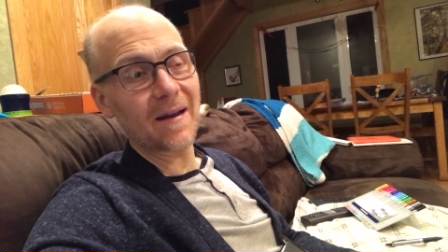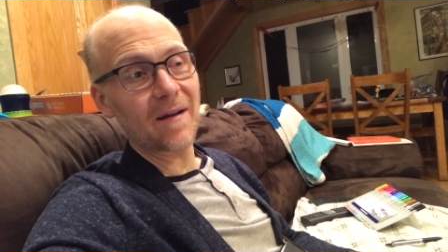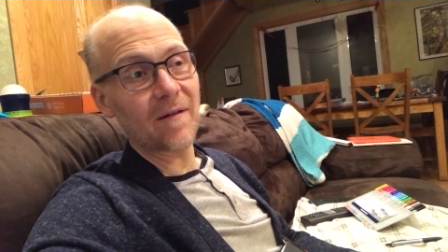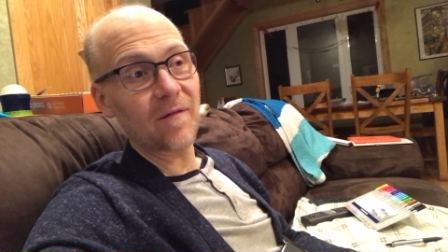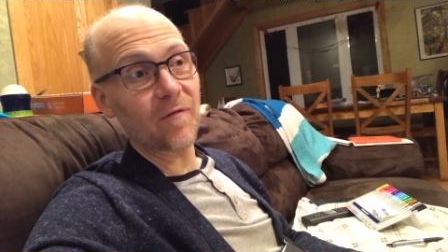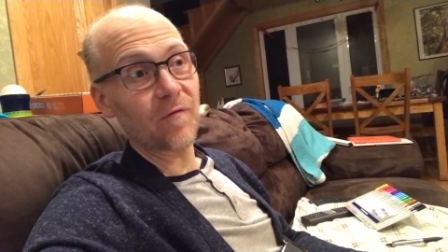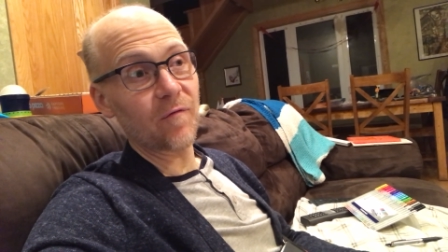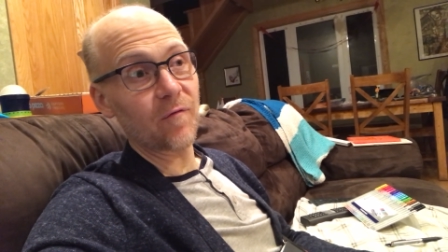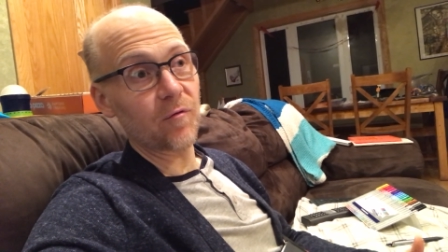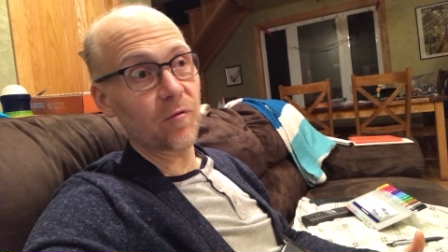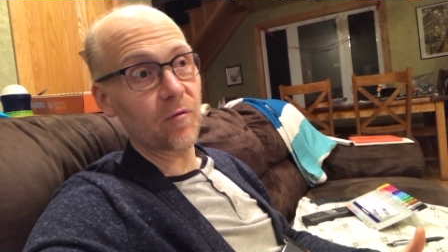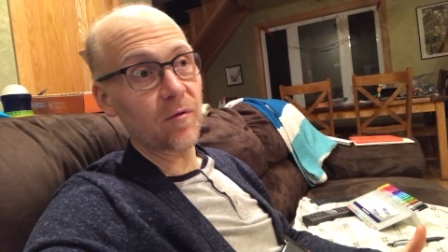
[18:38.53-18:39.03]

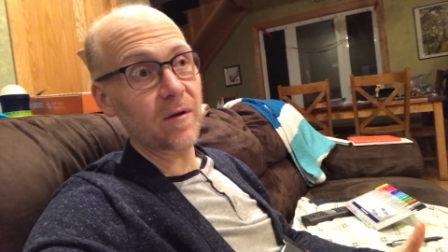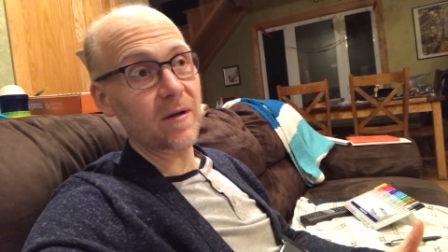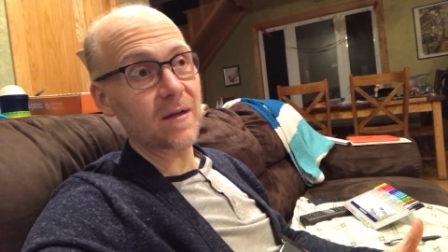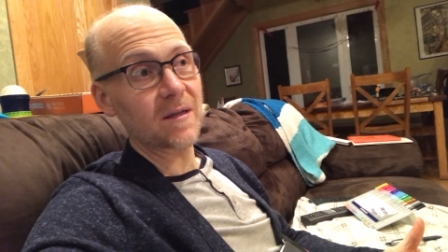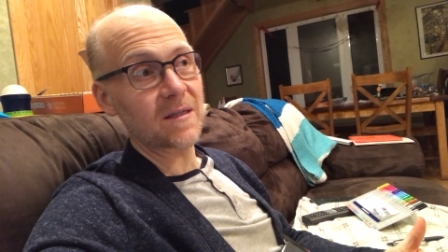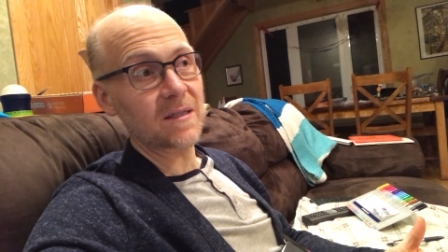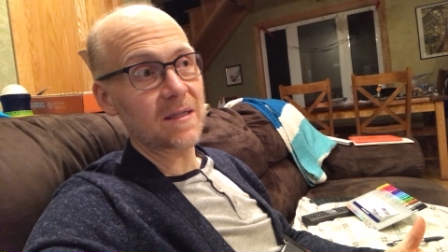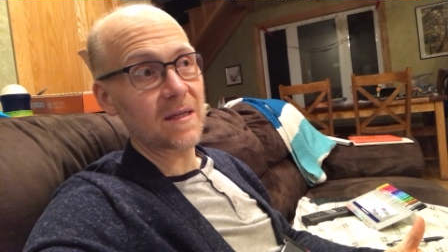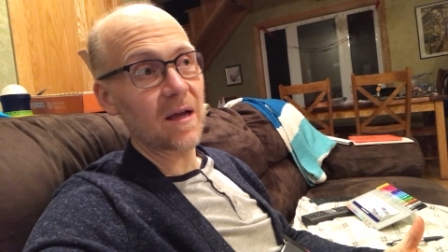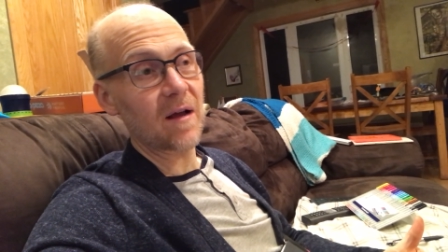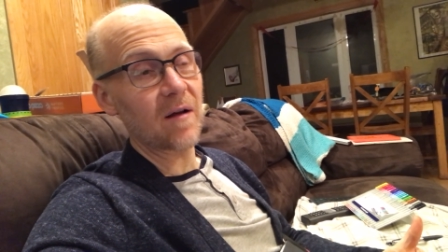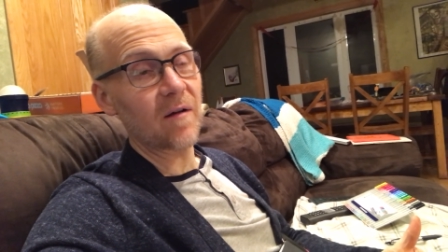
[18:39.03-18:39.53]
and fruit
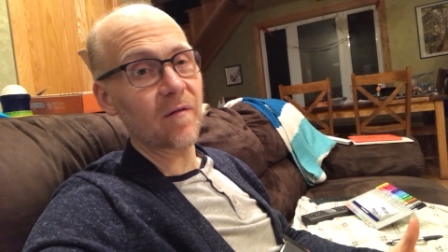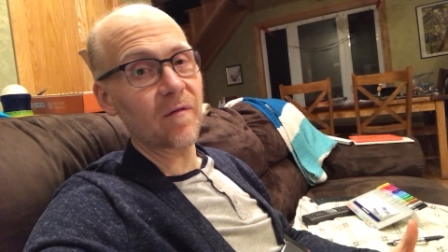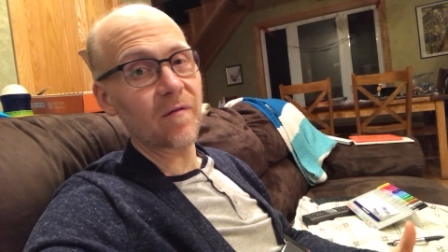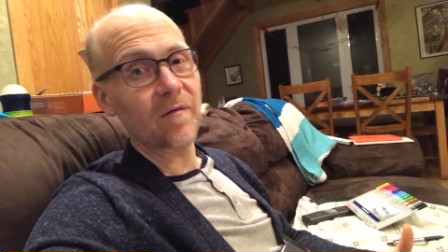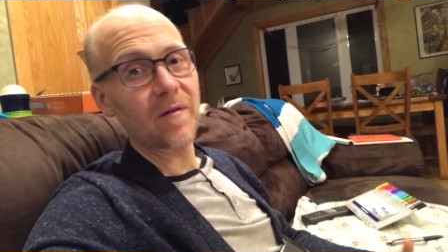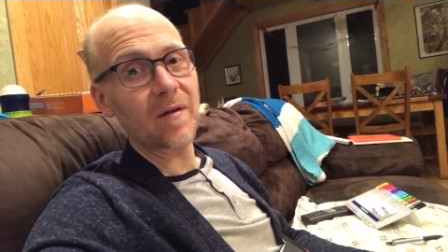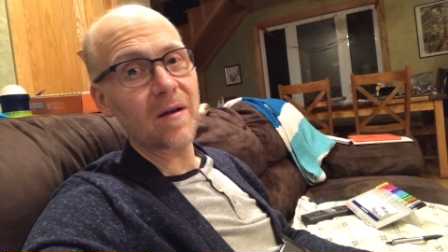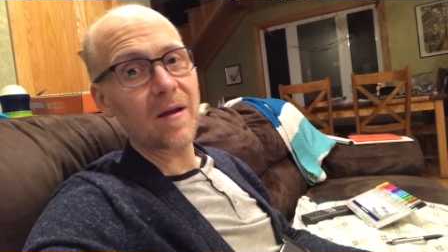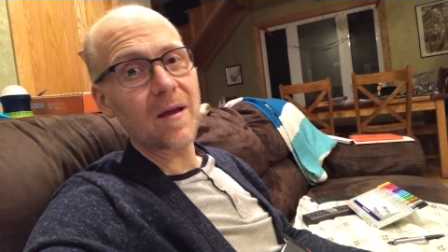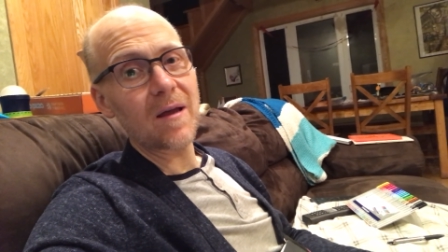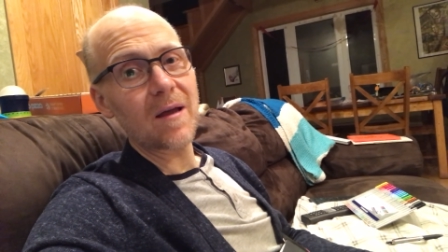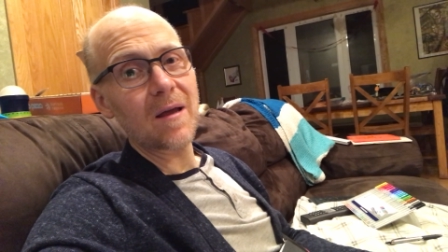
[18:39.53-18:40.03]
itself.
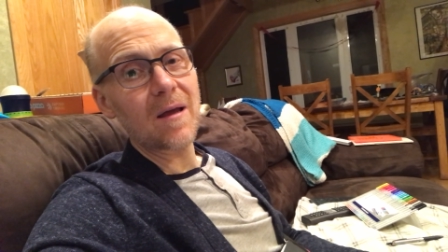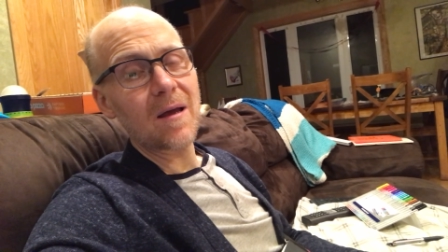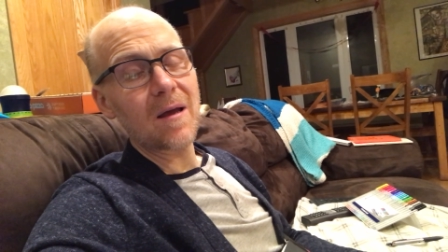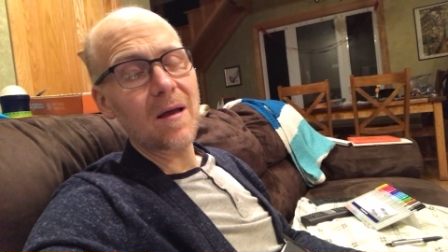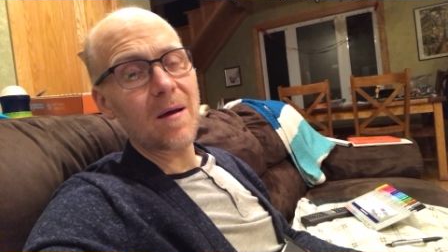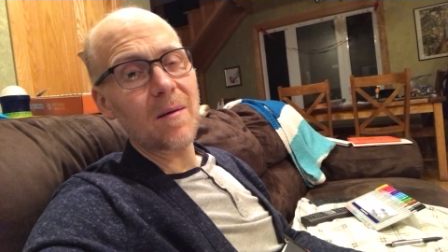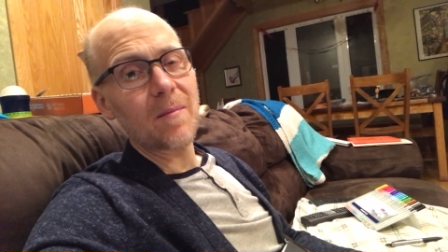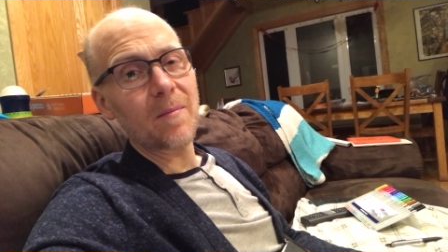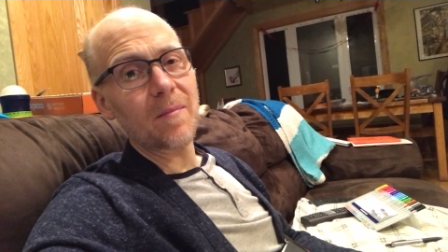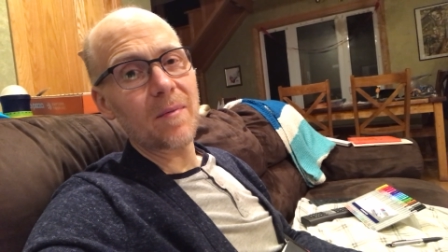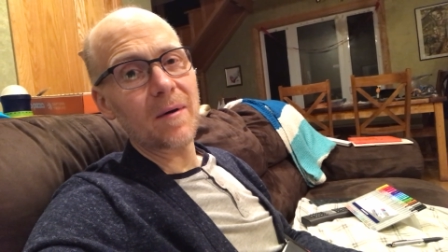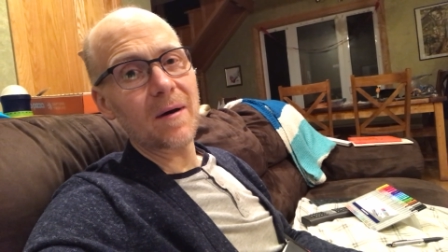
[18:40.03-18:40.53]

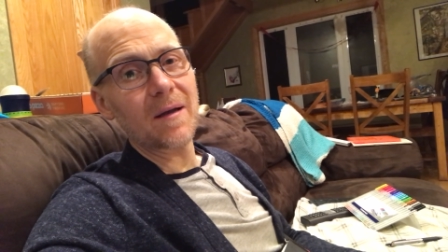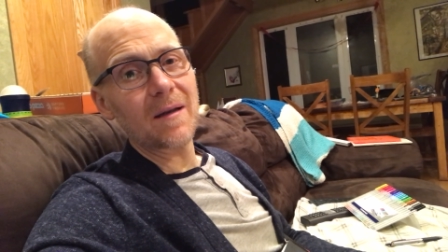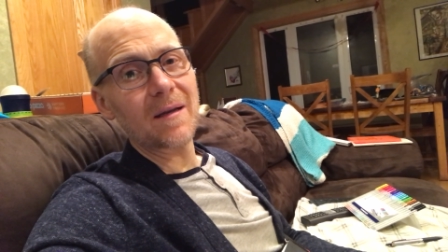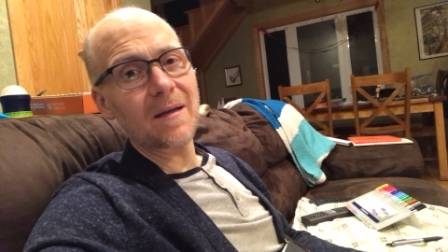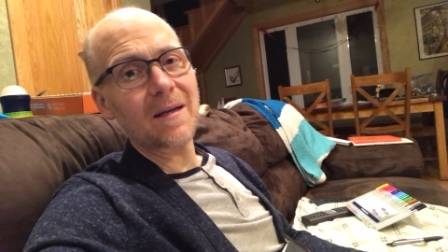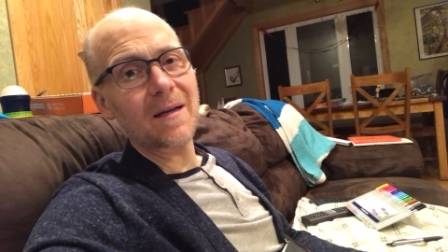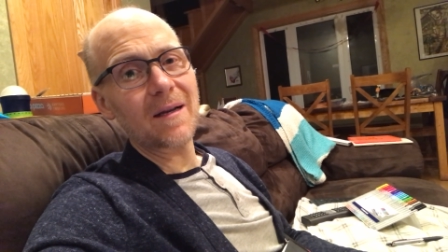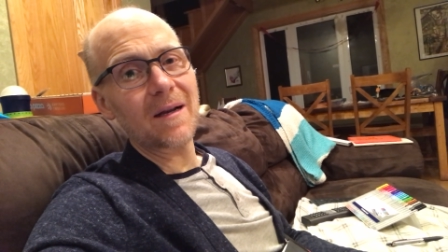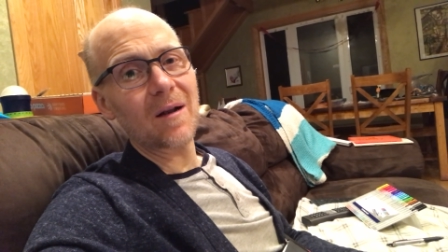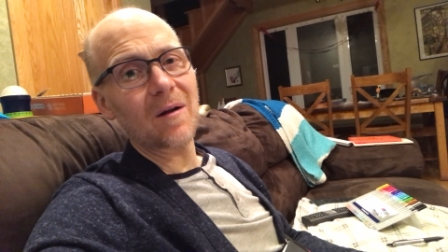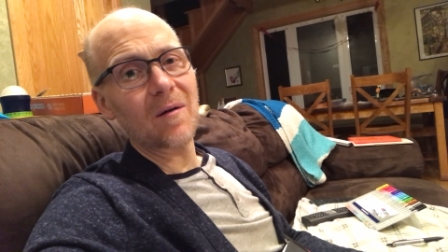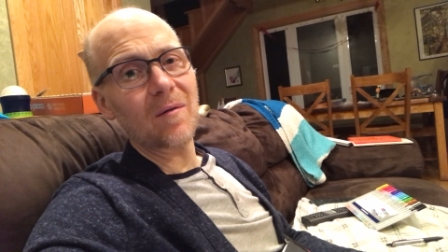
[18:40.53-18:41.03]
But,
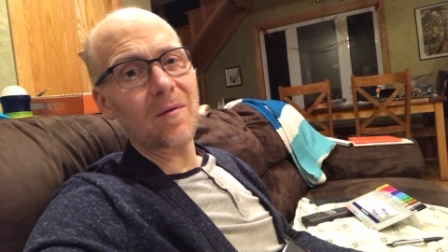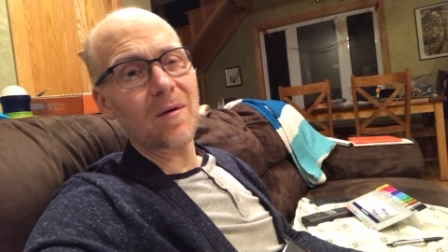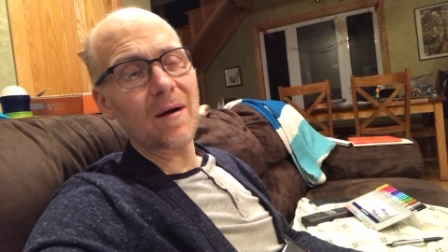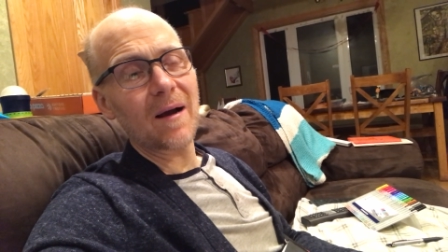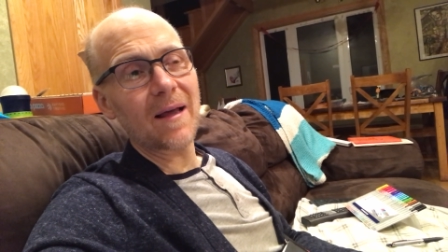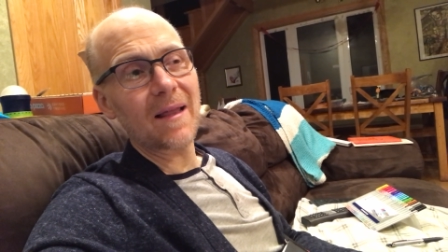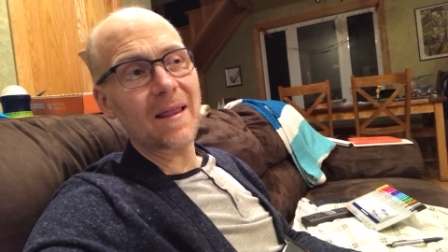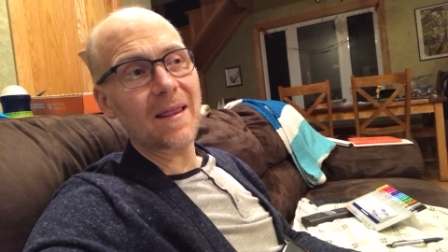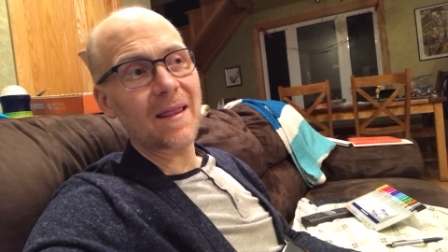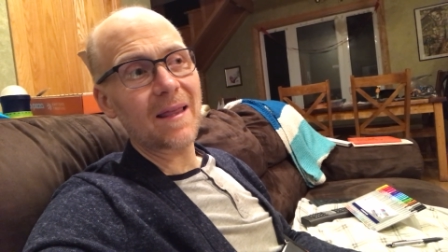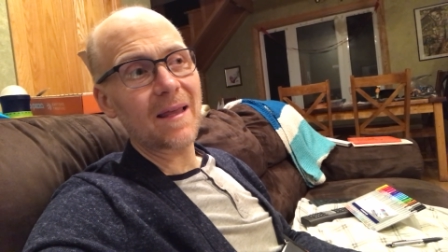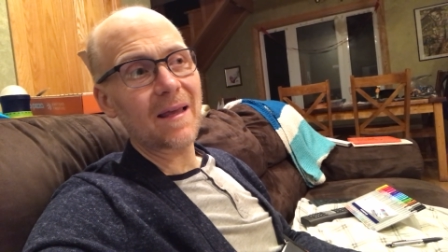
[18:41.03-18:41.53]
you know,
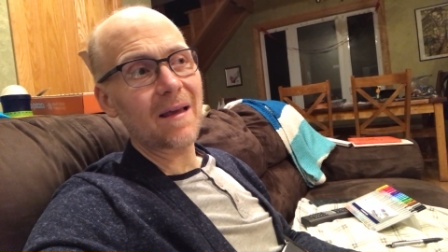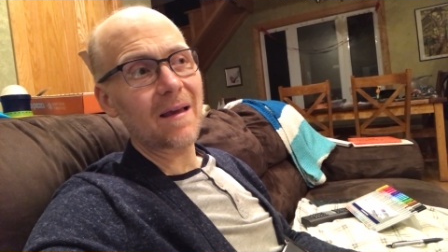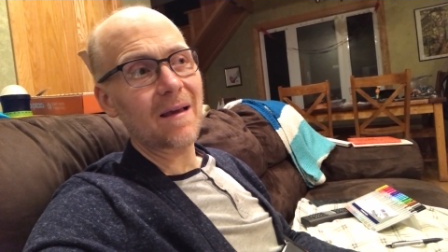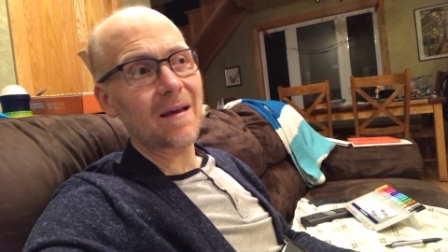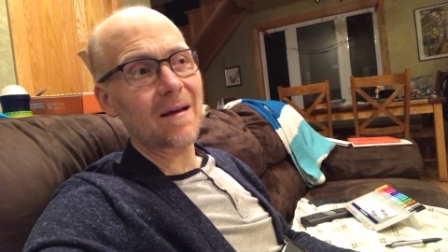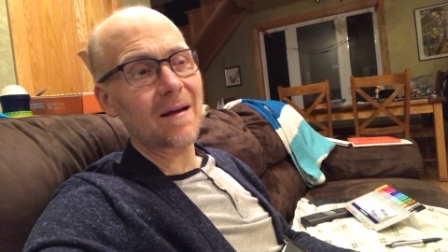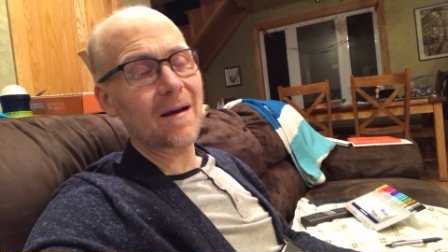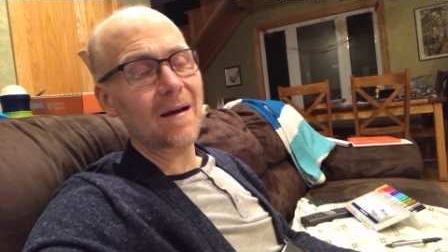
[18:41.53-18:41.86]
I think